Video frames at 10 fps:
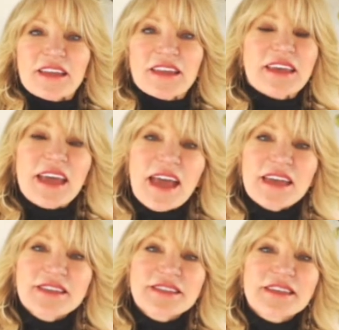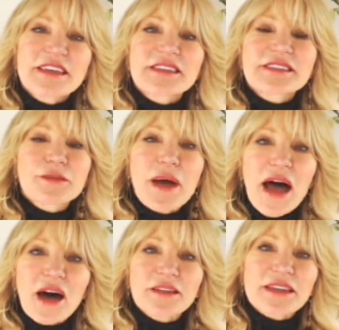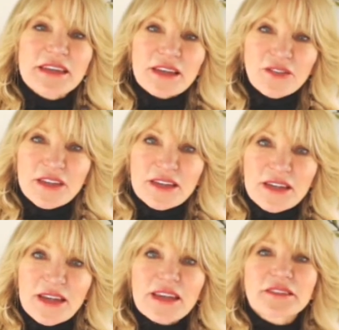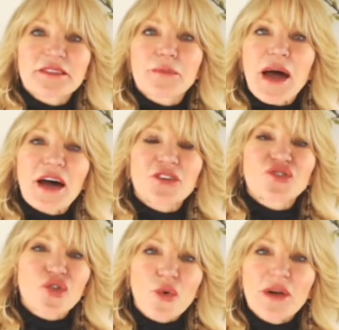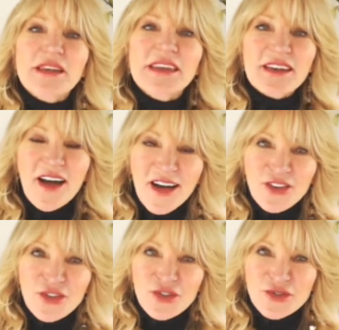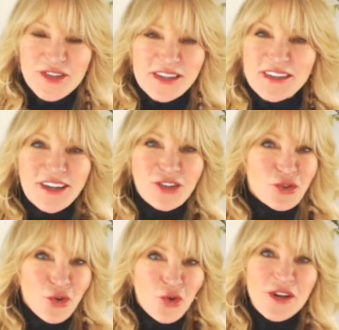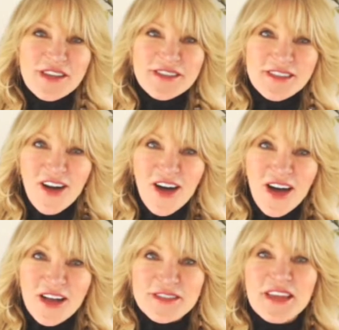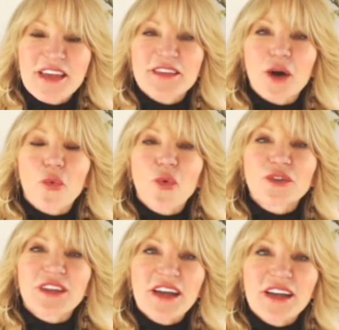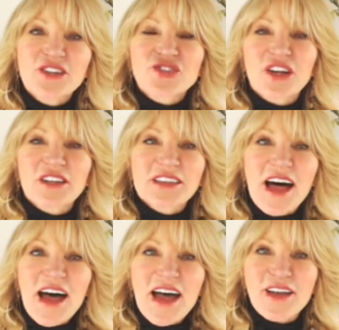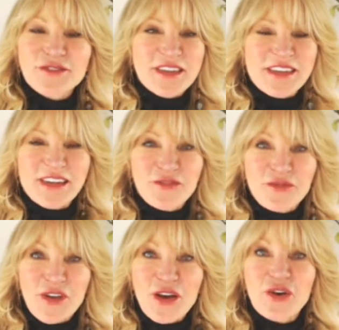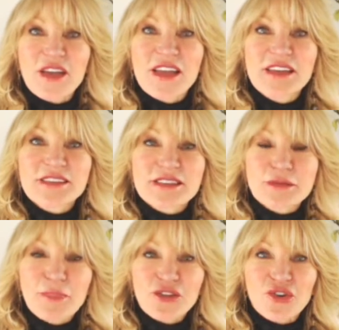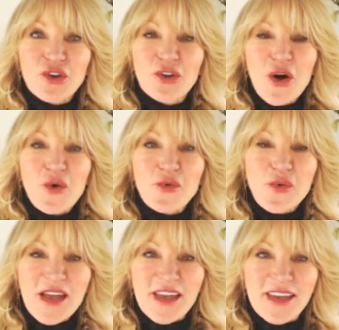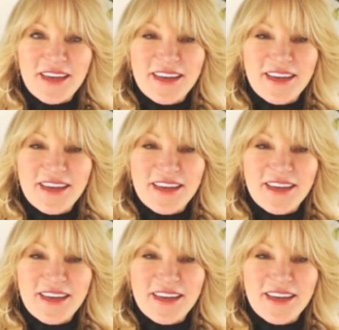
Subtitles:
The case is about giving. It's about joining others in a glorious cause that will touch lives in a very special way.